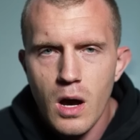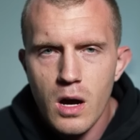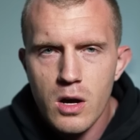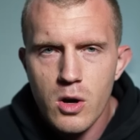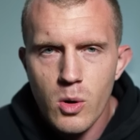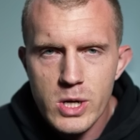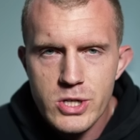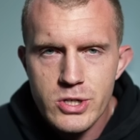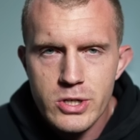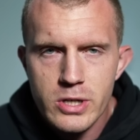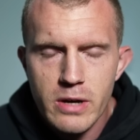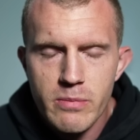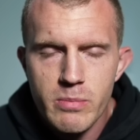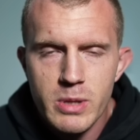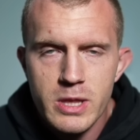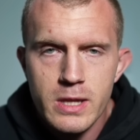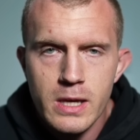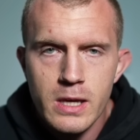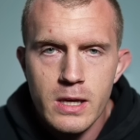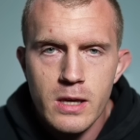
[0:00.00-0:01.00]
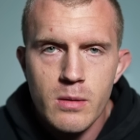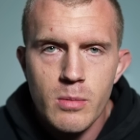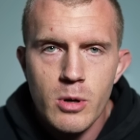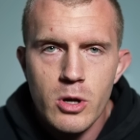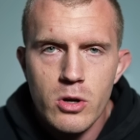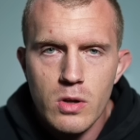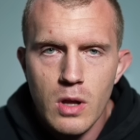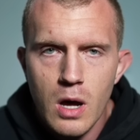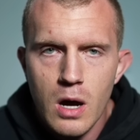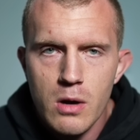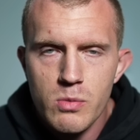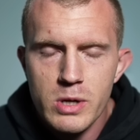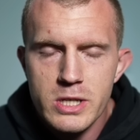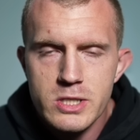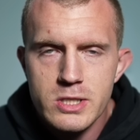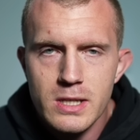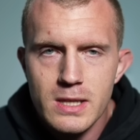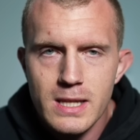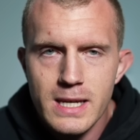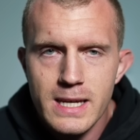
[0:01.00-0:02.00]
A question I've been thinking about a lot
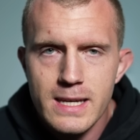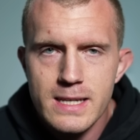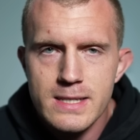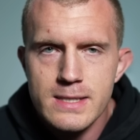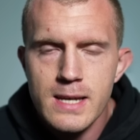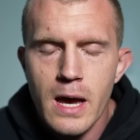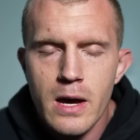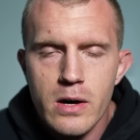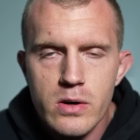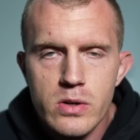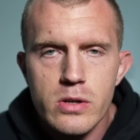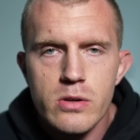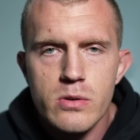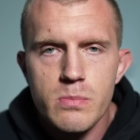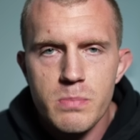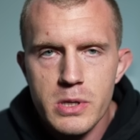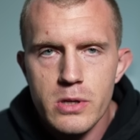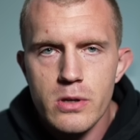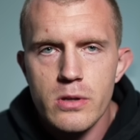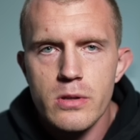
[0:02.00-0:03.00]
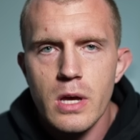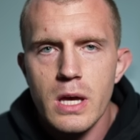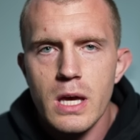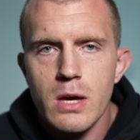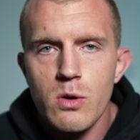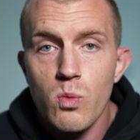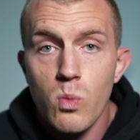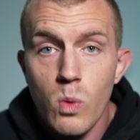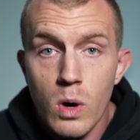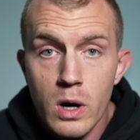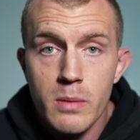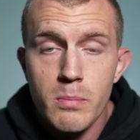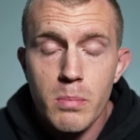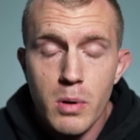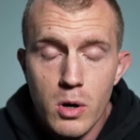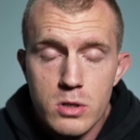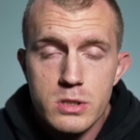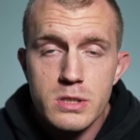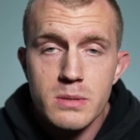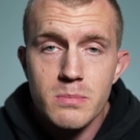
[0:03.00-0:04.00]
recently is how do you build a
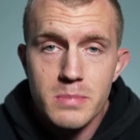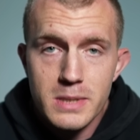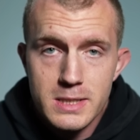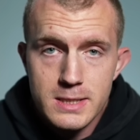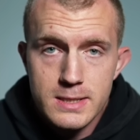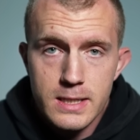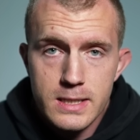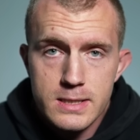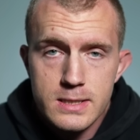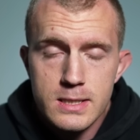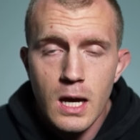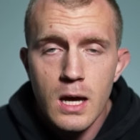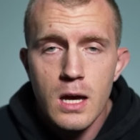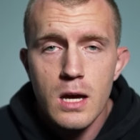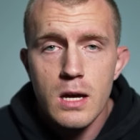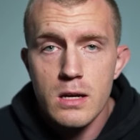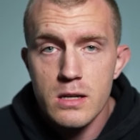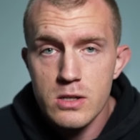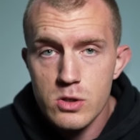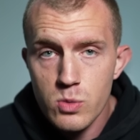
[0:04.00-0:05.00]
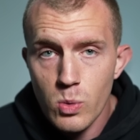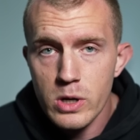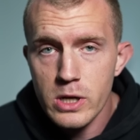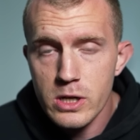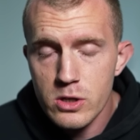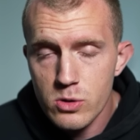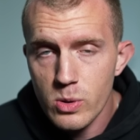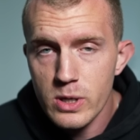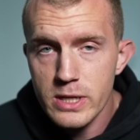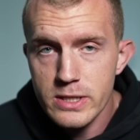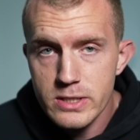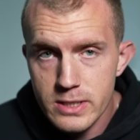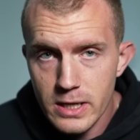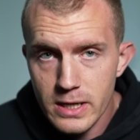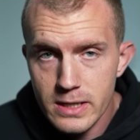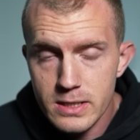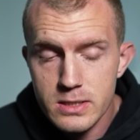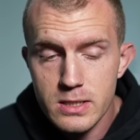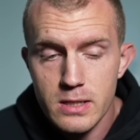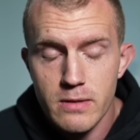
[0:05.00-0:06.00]
one-person business in
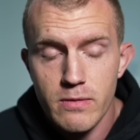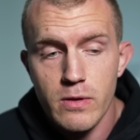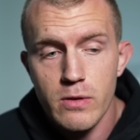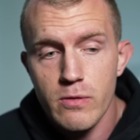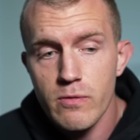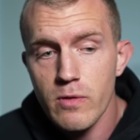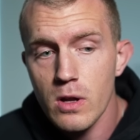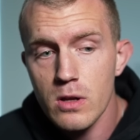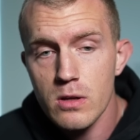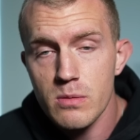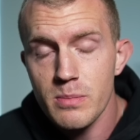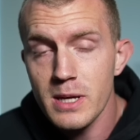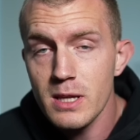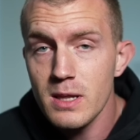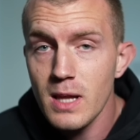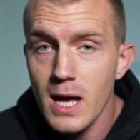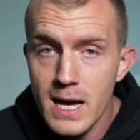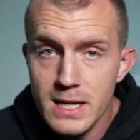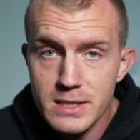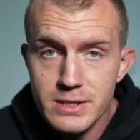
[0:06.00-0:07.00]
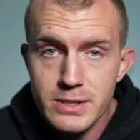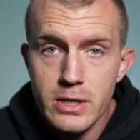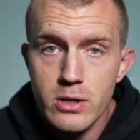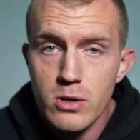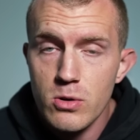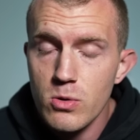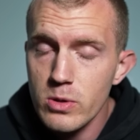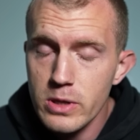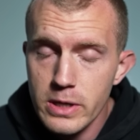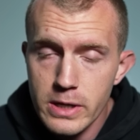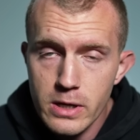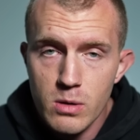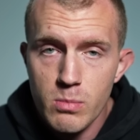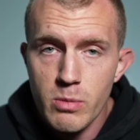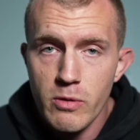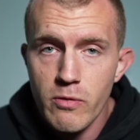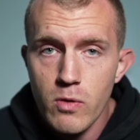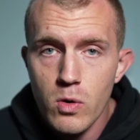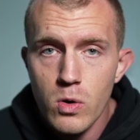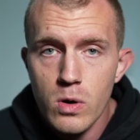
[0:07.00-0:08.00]
2026? If you followed me last year or the year
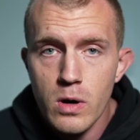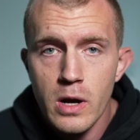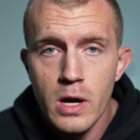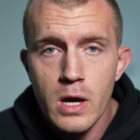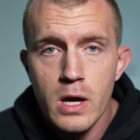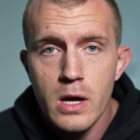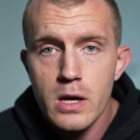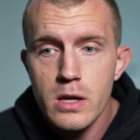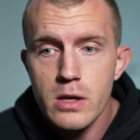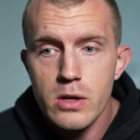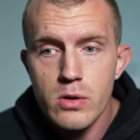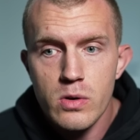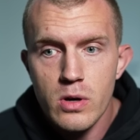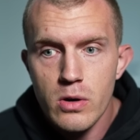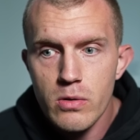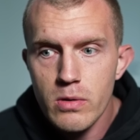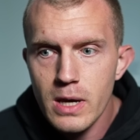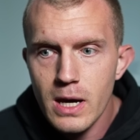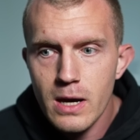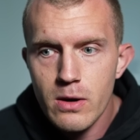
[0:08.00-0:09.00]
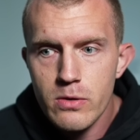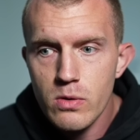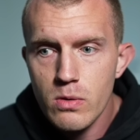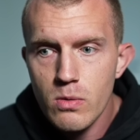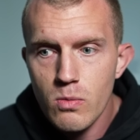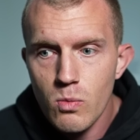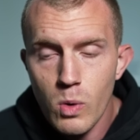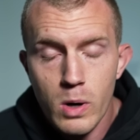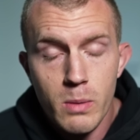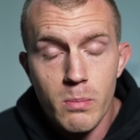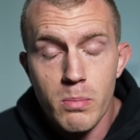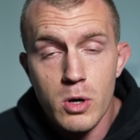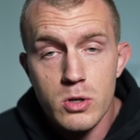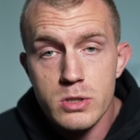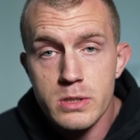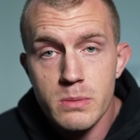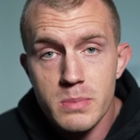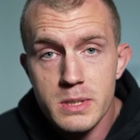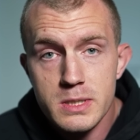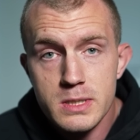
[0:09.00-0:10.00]
before, you know that
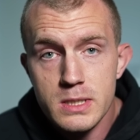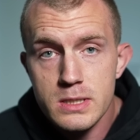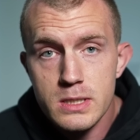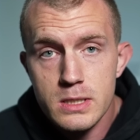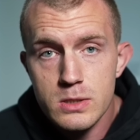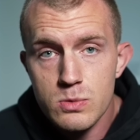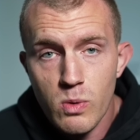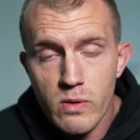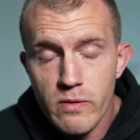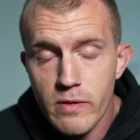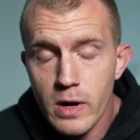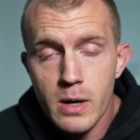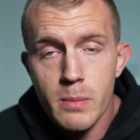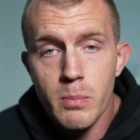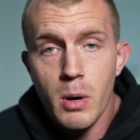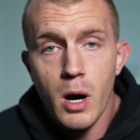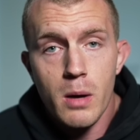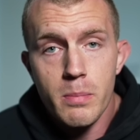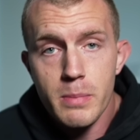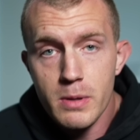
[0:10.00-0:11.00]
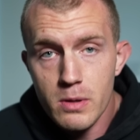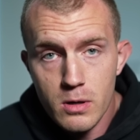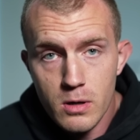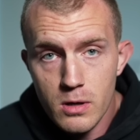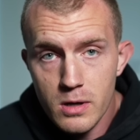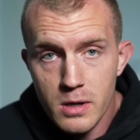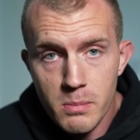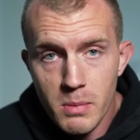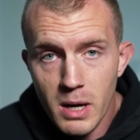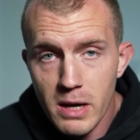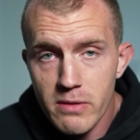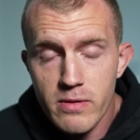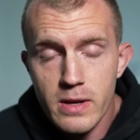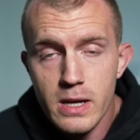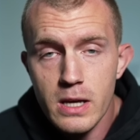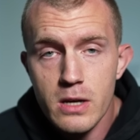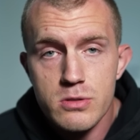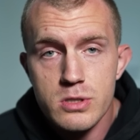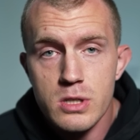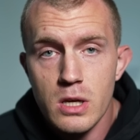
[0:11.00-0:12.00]
one-person businesses were very popular and my
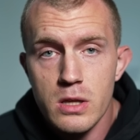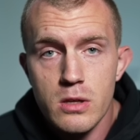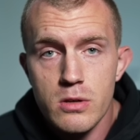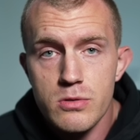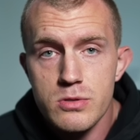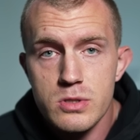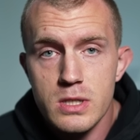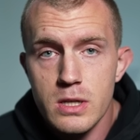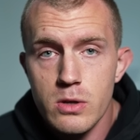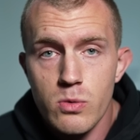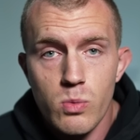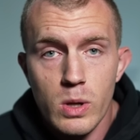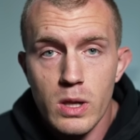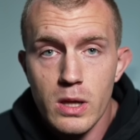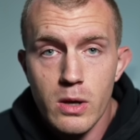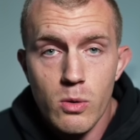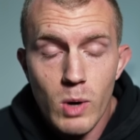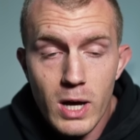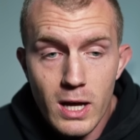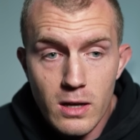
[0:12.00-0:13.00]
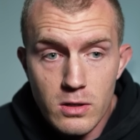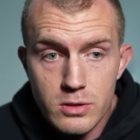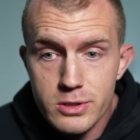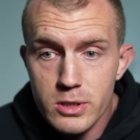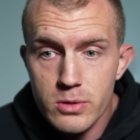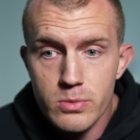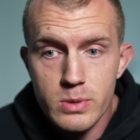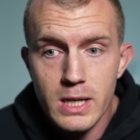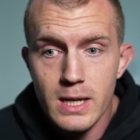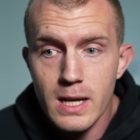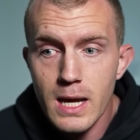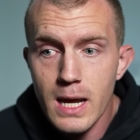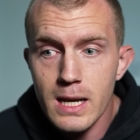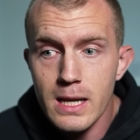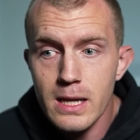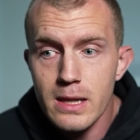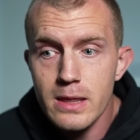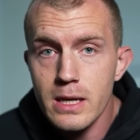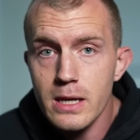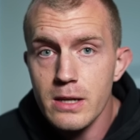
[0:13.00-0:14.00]
videos on those did really well. So did
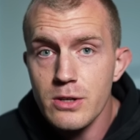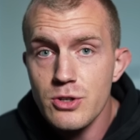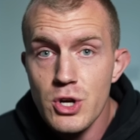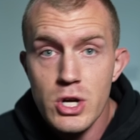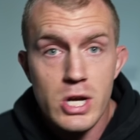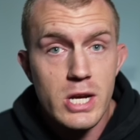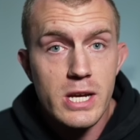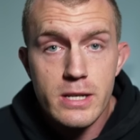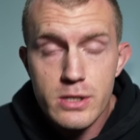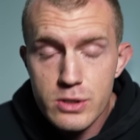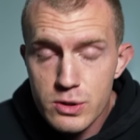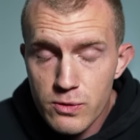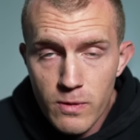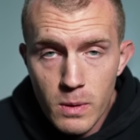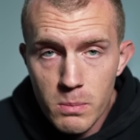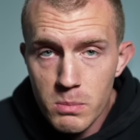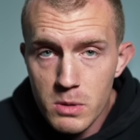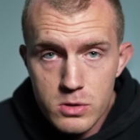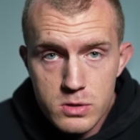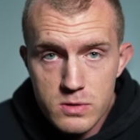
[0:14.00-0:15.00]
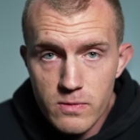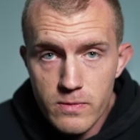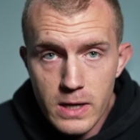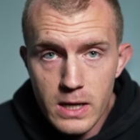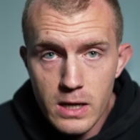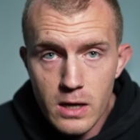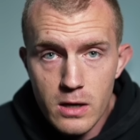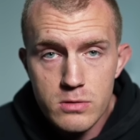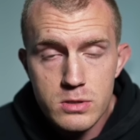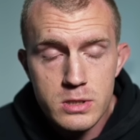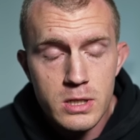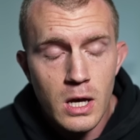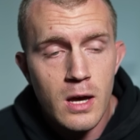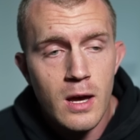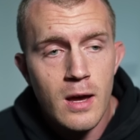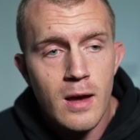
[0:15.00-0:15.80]
anything change from those videos?